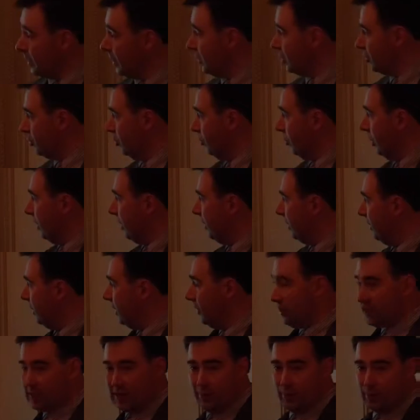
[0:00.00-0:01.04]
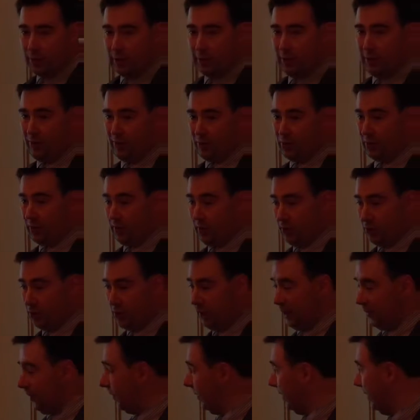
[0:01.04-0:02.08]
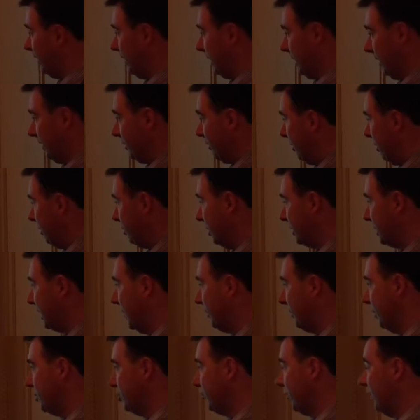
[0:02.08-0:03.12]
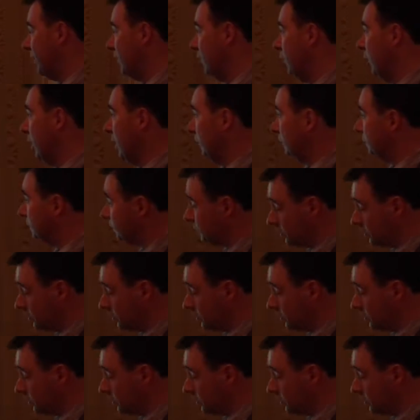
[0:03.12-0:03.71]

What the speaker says: So there is complete reshuffling, and it just happens right away.